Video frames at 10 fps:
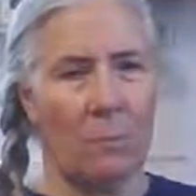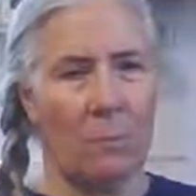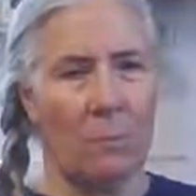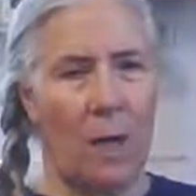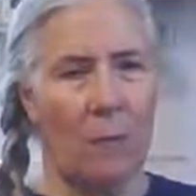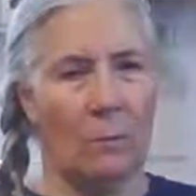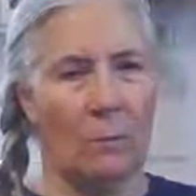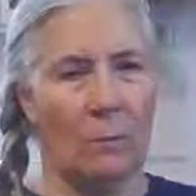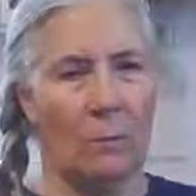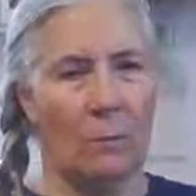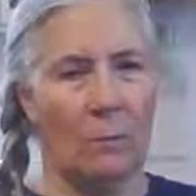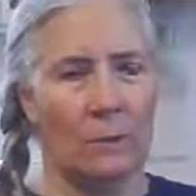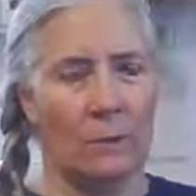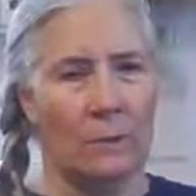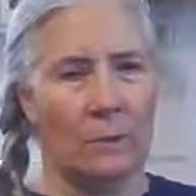ground,
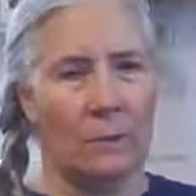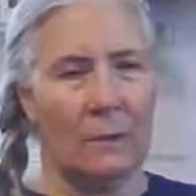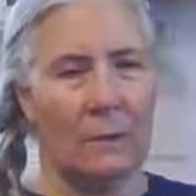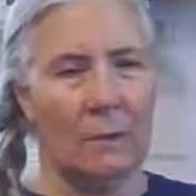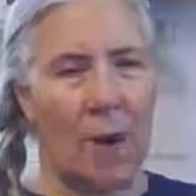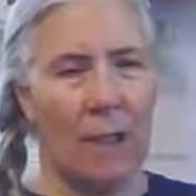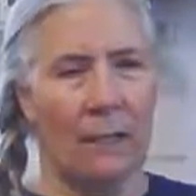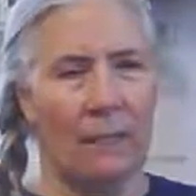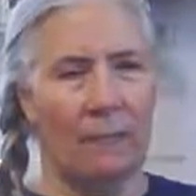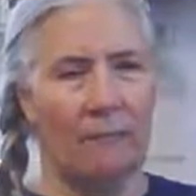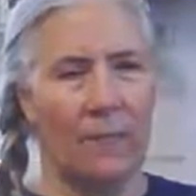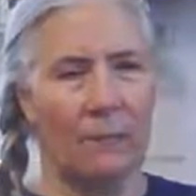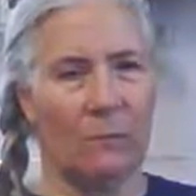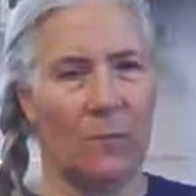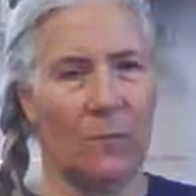the rock, the
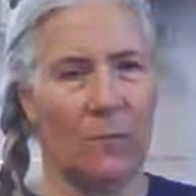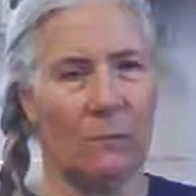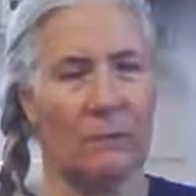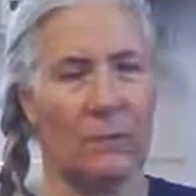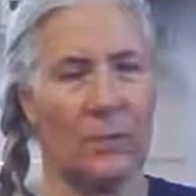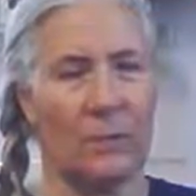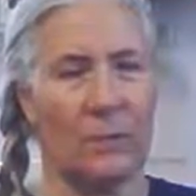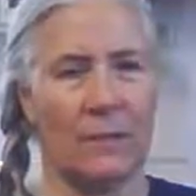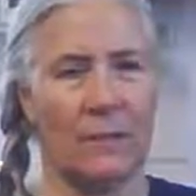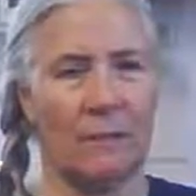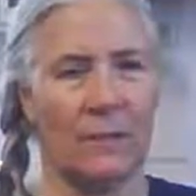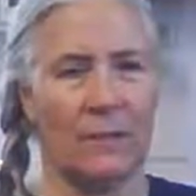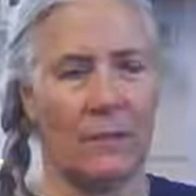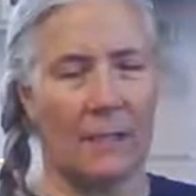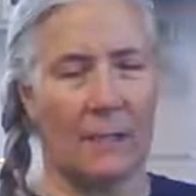foundation of Jesus on which
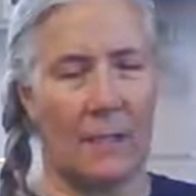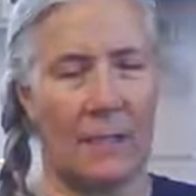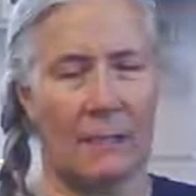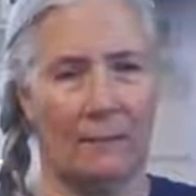I stand.